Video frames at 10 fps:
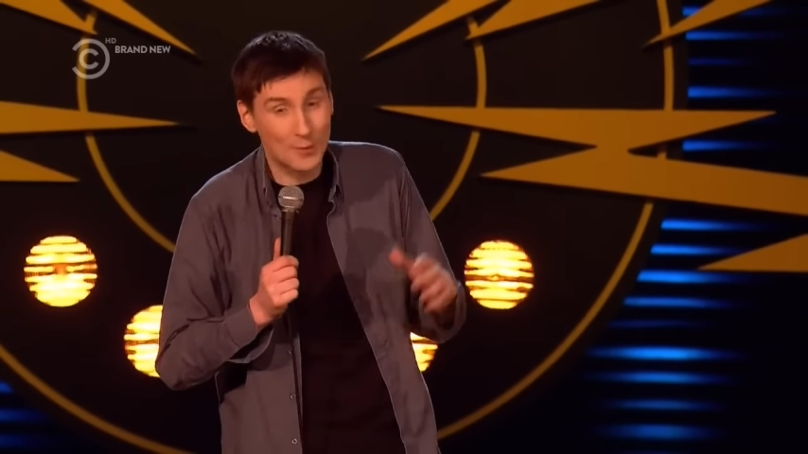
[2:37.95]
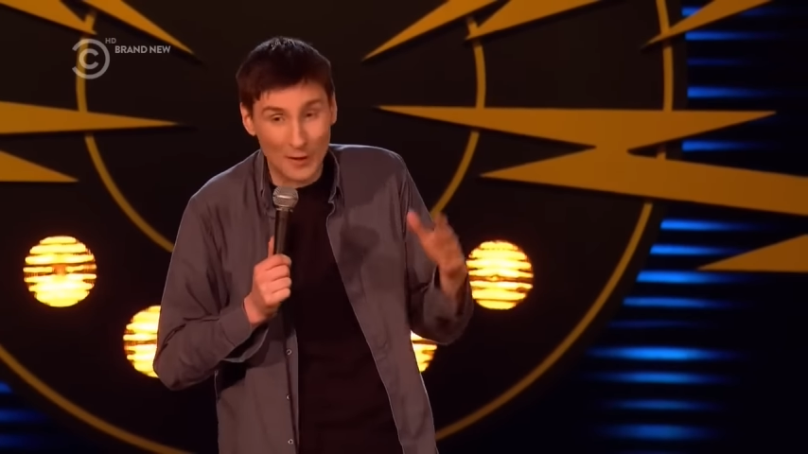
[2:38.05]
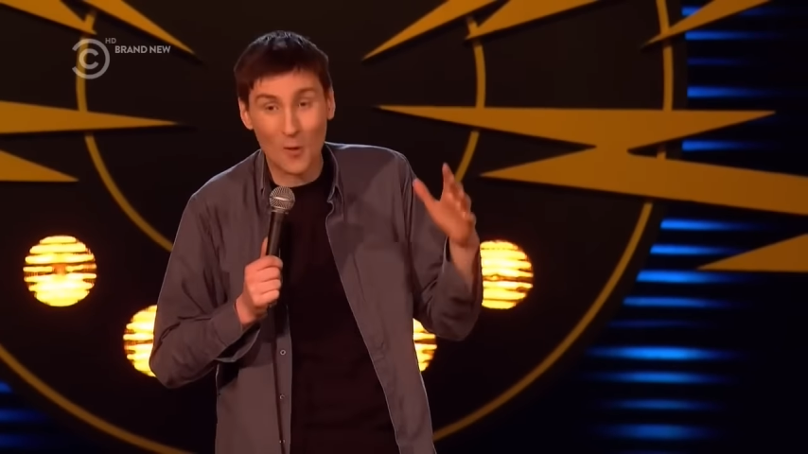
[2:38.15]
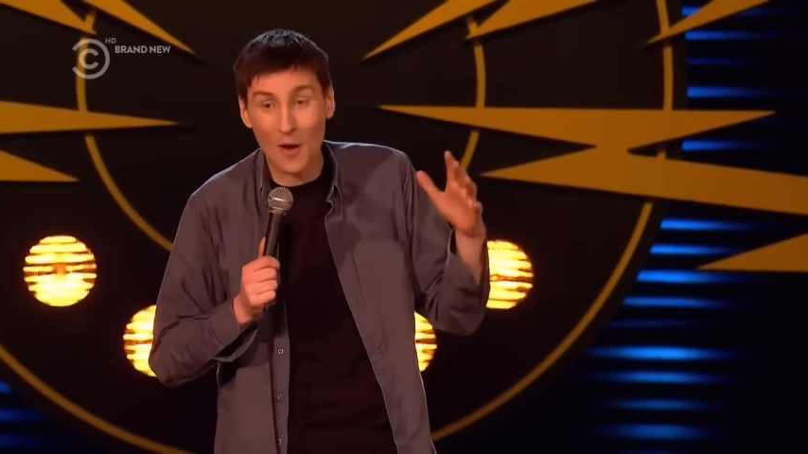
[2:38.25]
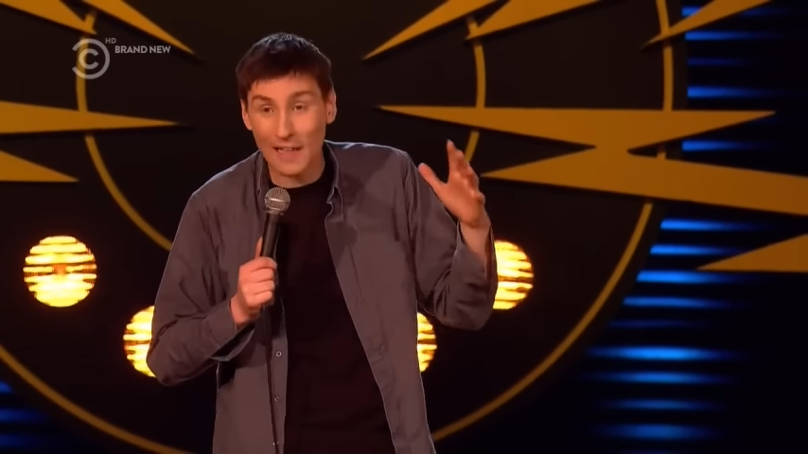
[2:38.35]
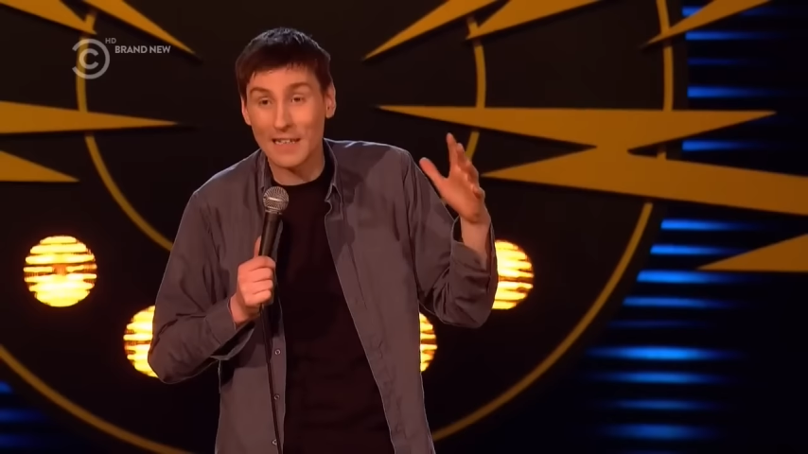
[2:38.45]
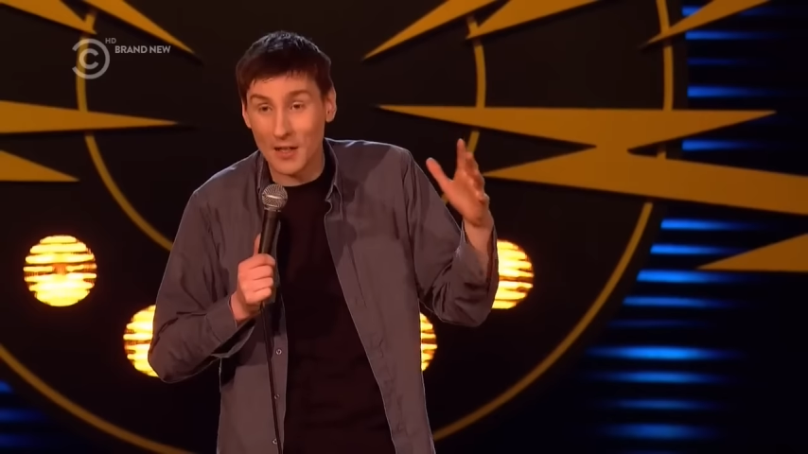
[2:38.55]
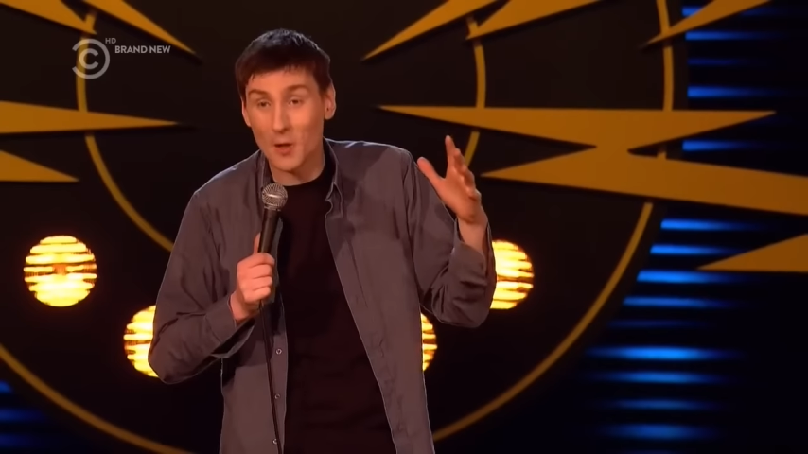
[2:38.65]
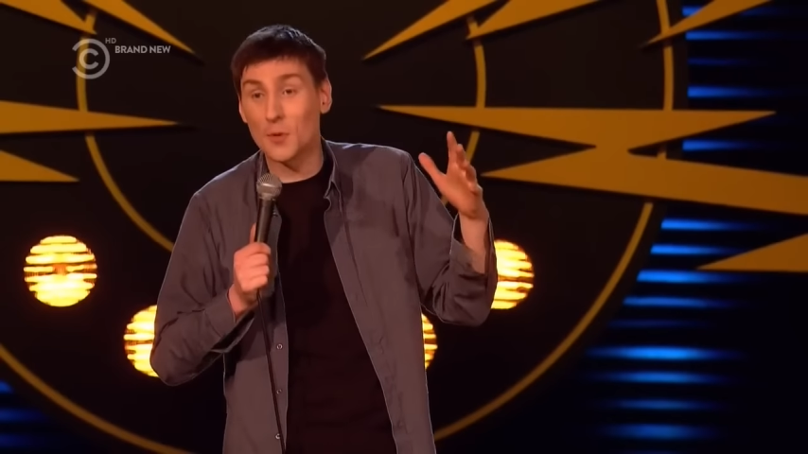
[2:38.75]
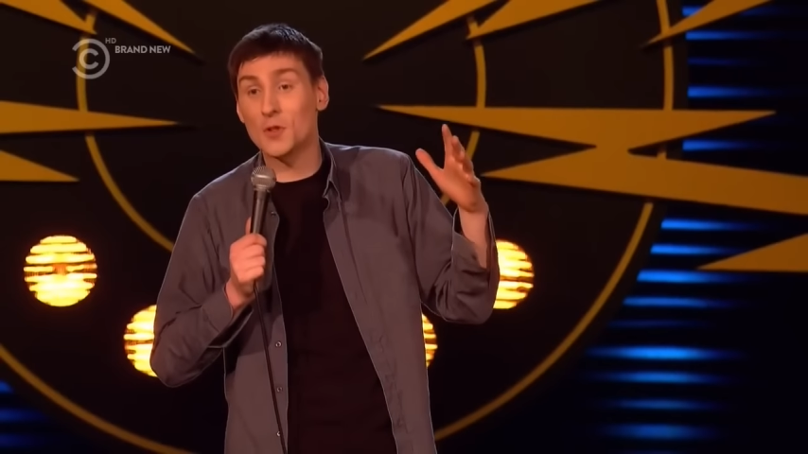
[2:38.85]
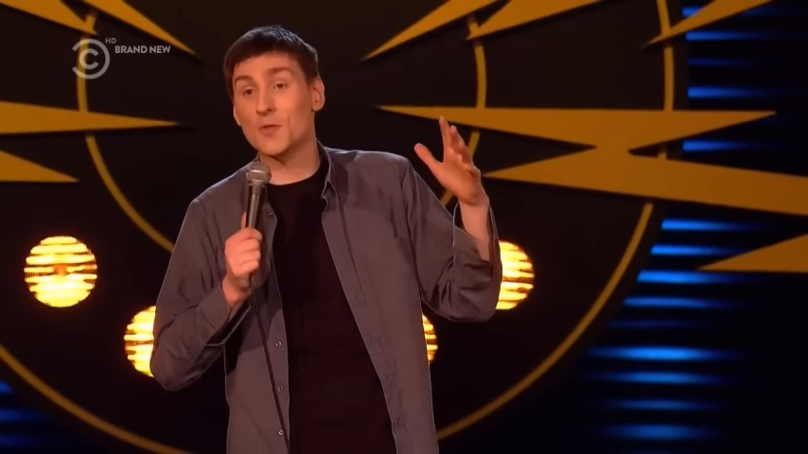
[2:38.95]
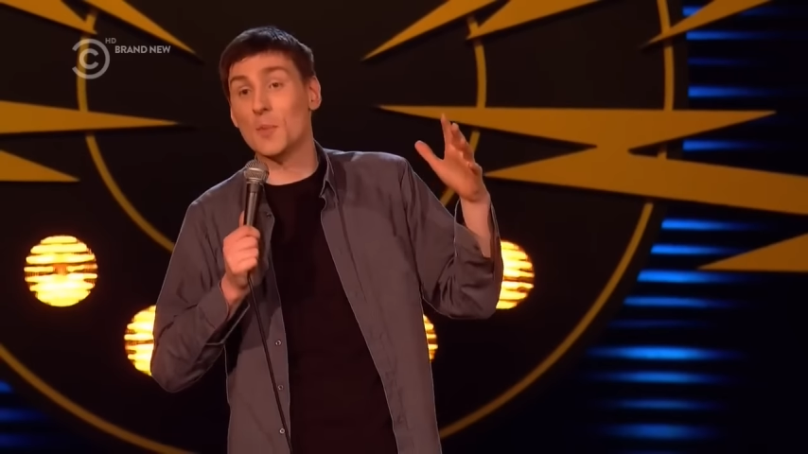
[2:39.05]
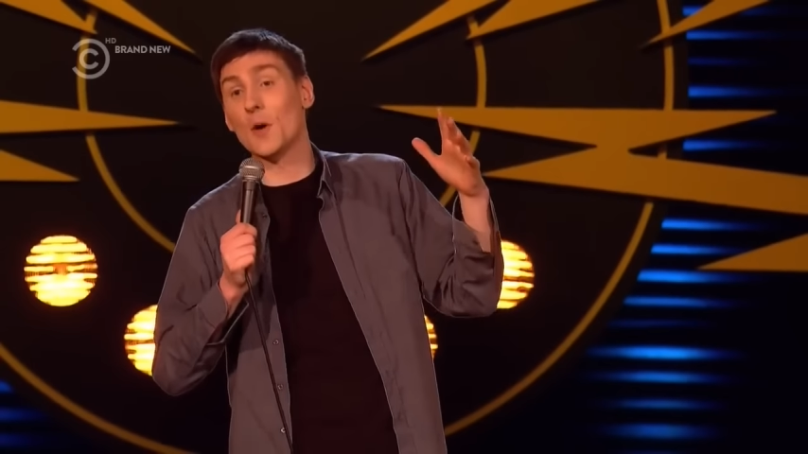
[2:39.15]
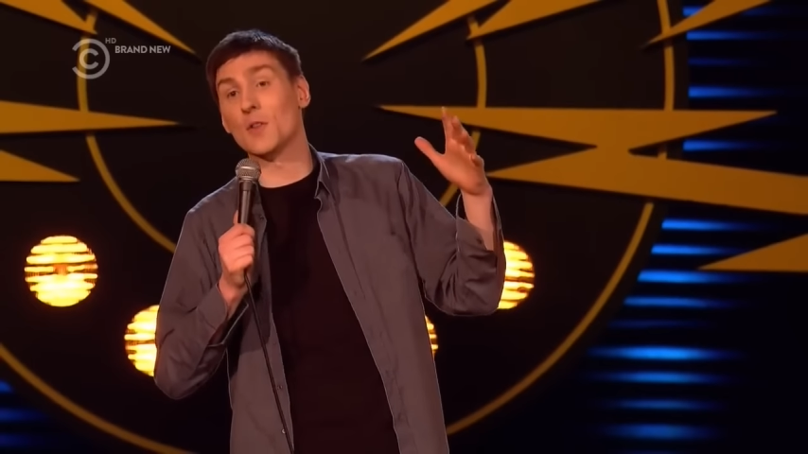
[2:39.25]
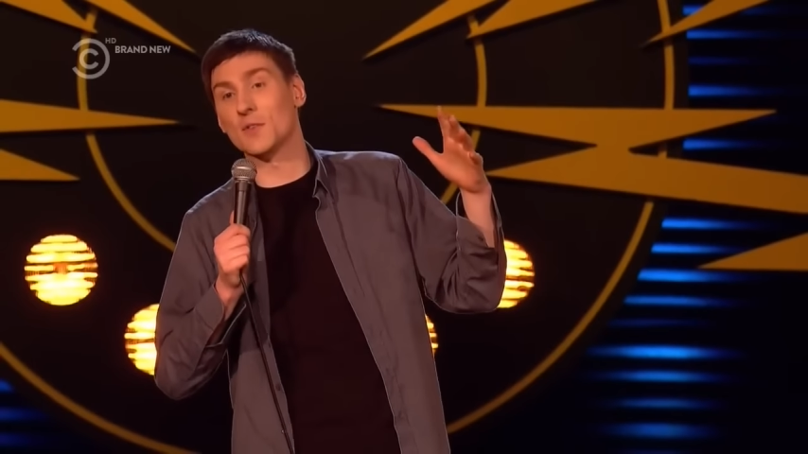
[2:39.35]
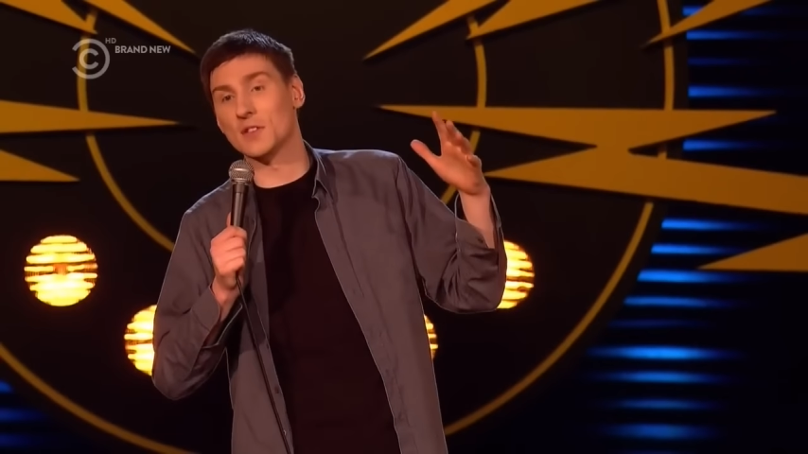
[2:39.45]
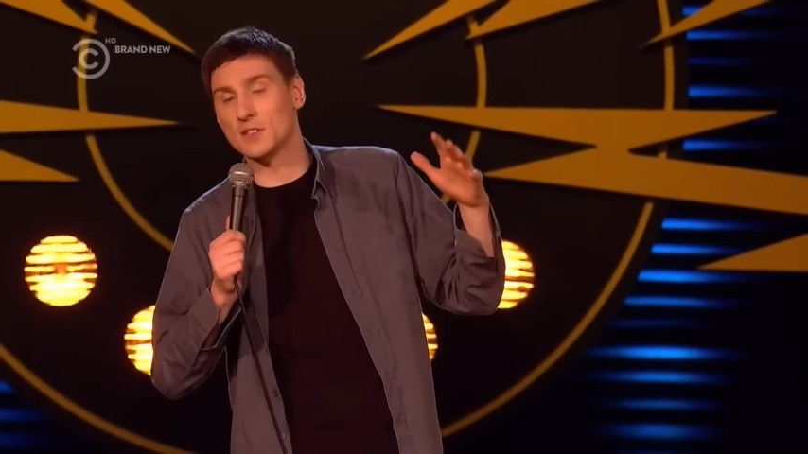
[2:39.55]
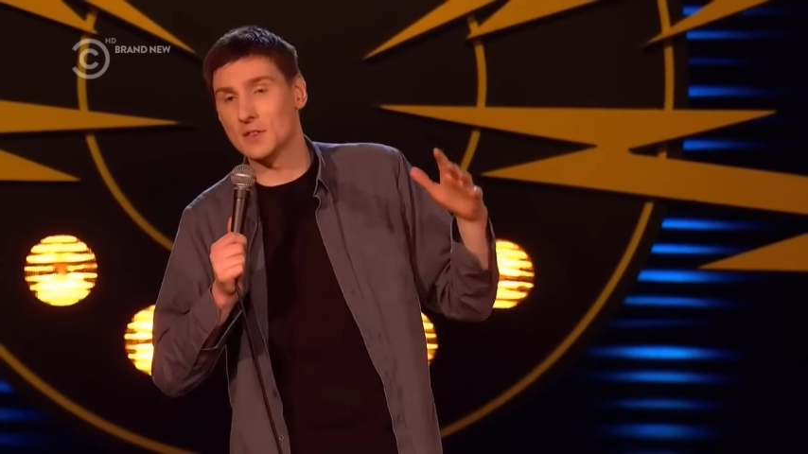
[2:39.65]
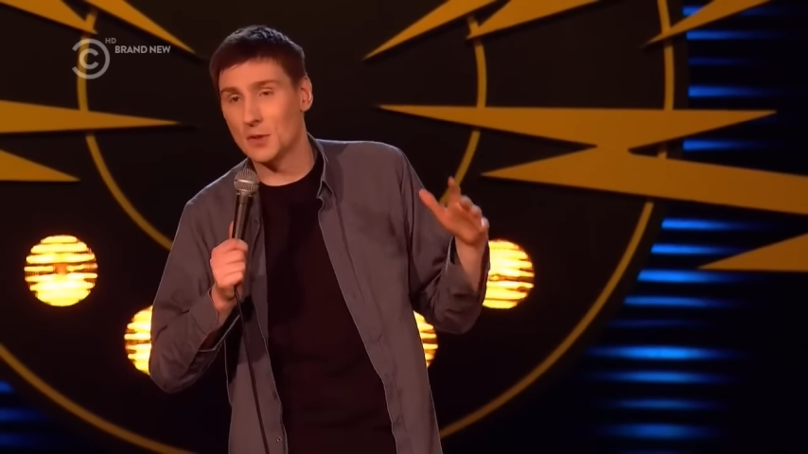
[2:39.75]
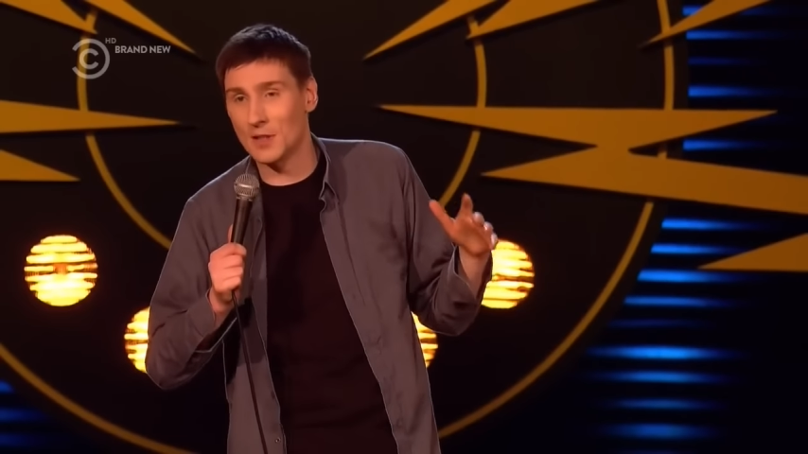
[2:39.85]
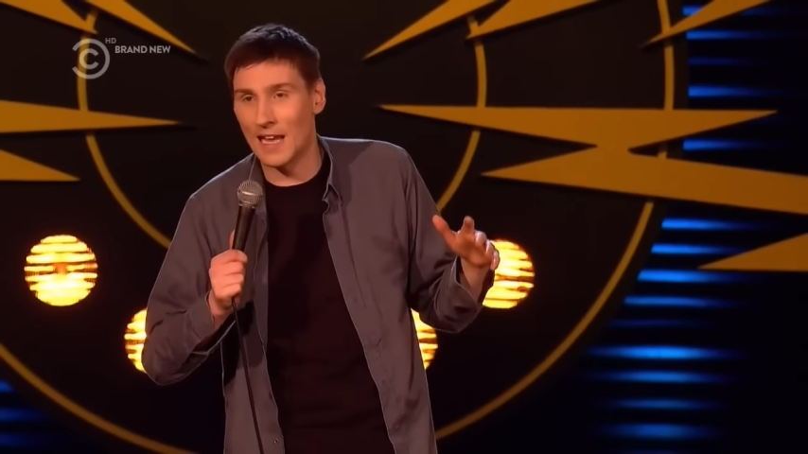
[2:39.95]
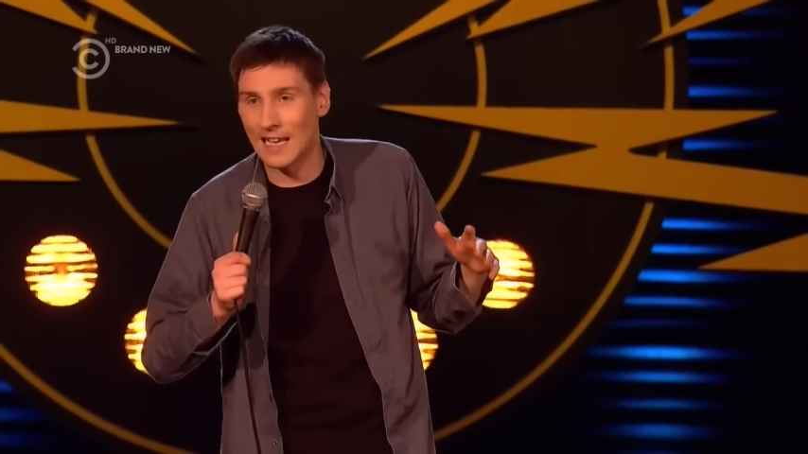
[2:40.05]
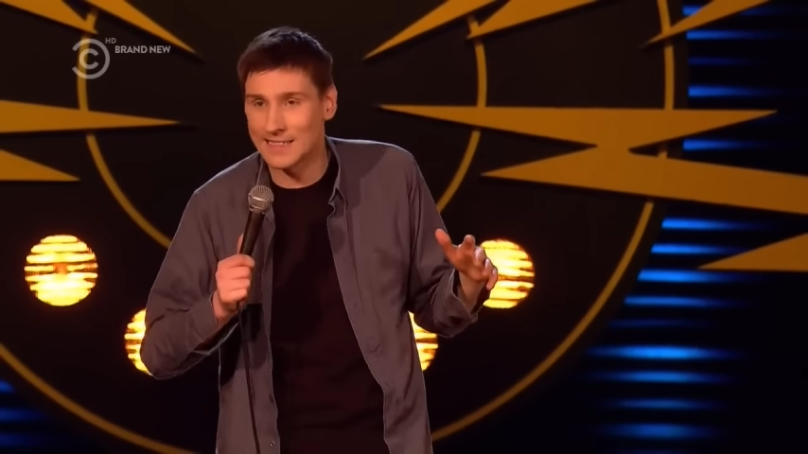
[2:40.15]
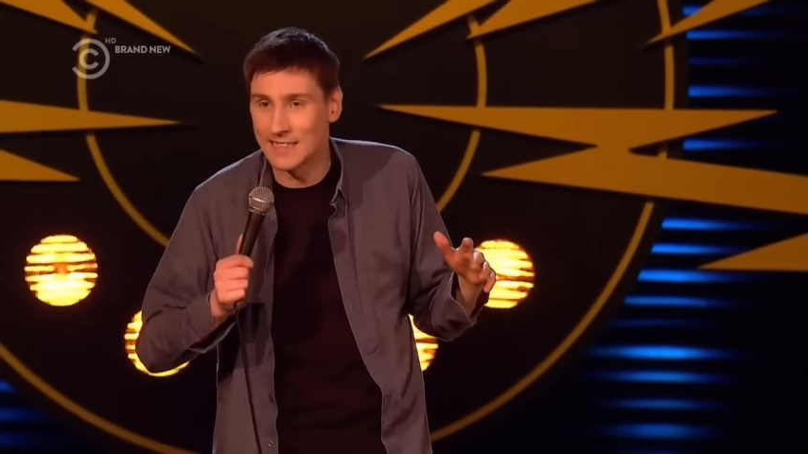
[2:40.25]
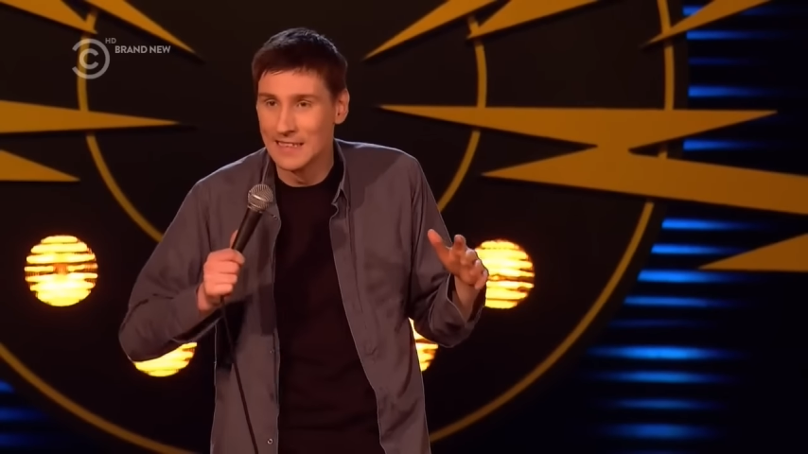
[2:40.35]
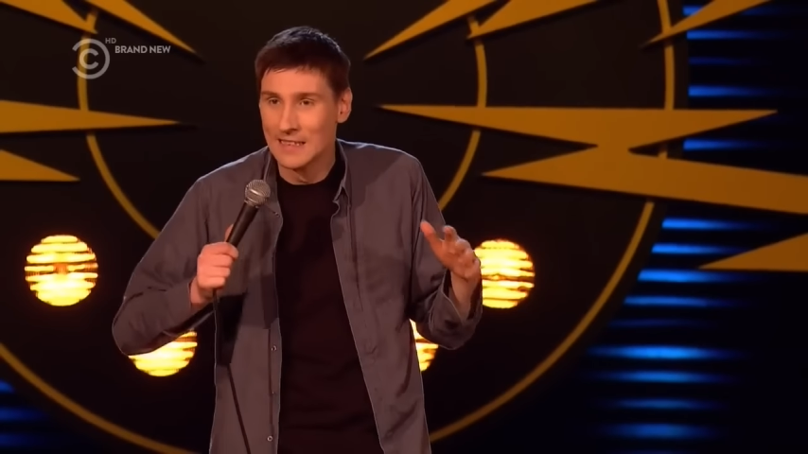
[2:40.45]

been quite an ego boost for both of us. It really has.